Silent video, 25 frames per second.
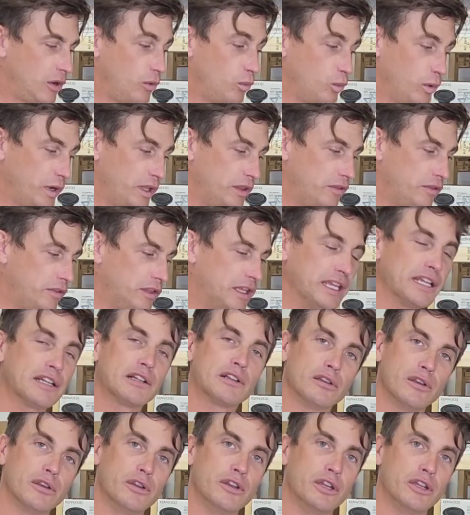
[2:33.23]
with the
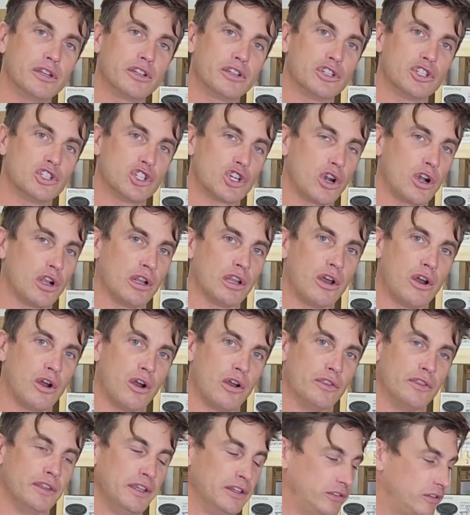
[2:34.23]
included controller
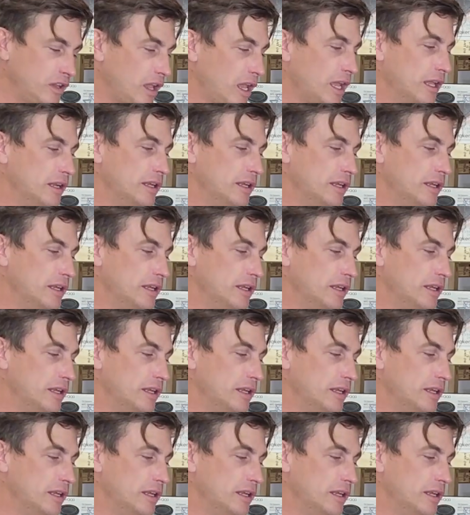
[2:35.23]
on this.